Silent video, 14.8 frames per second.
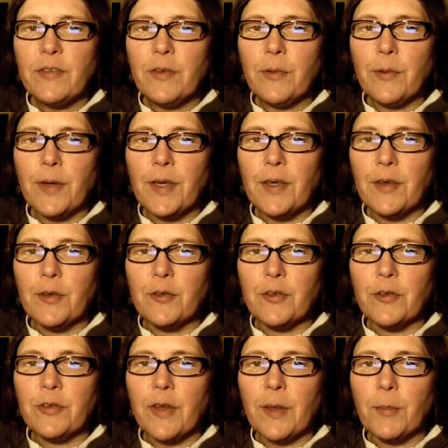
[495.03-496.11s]
of the radio
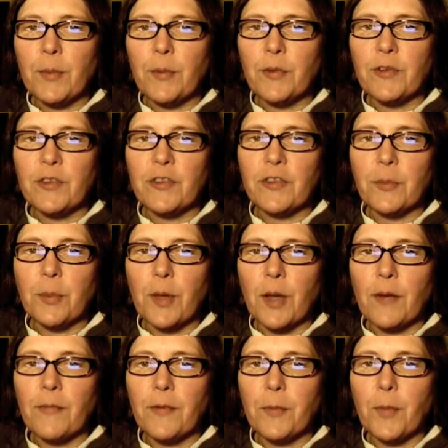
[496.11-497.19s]
show segment was just a
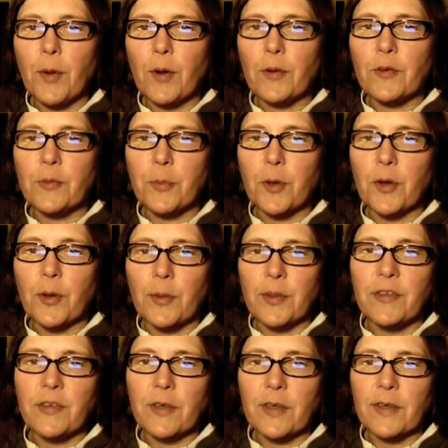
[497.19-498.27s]
plug for Barton's book
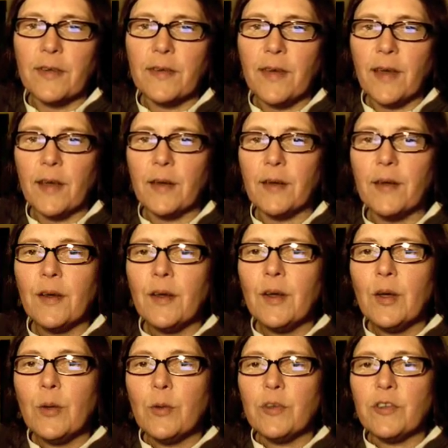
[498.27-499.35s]
Original Intent,
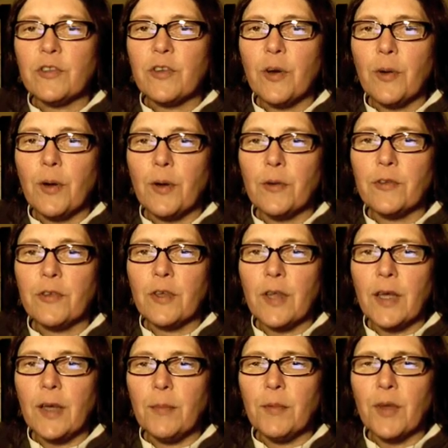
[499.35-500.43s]
which his co-host
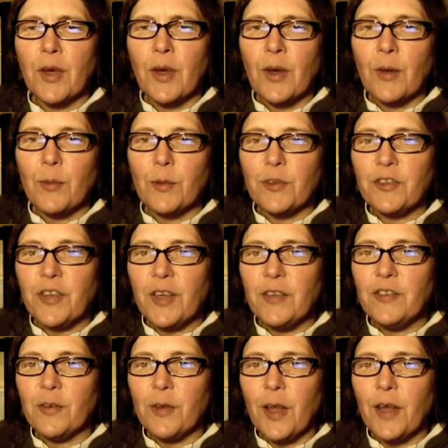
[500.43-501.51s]
claimed will
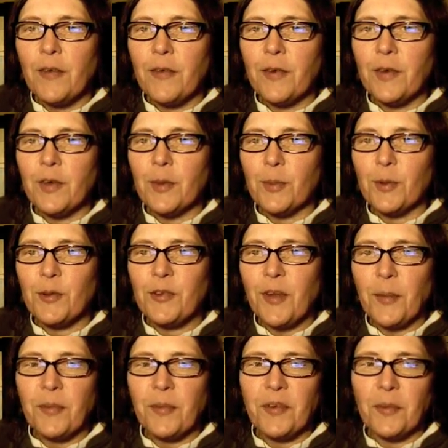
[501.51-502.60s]
change your life and your
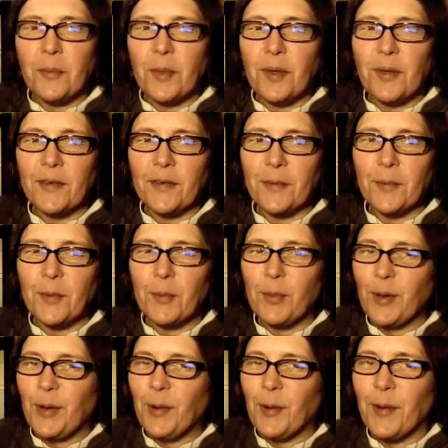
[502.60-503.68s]
perception because it will
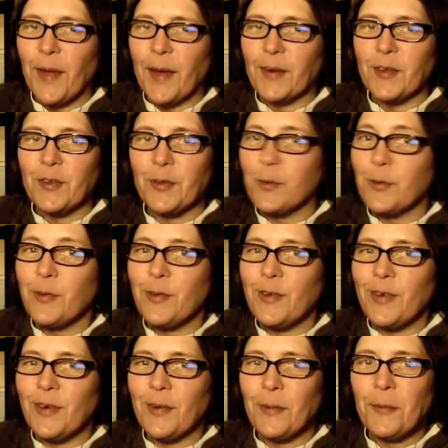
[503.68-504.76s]
bring all that truth to
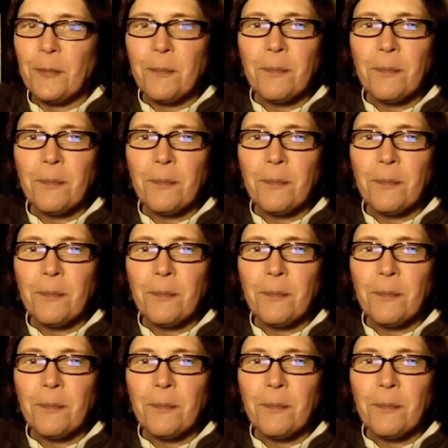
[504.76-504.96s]
you.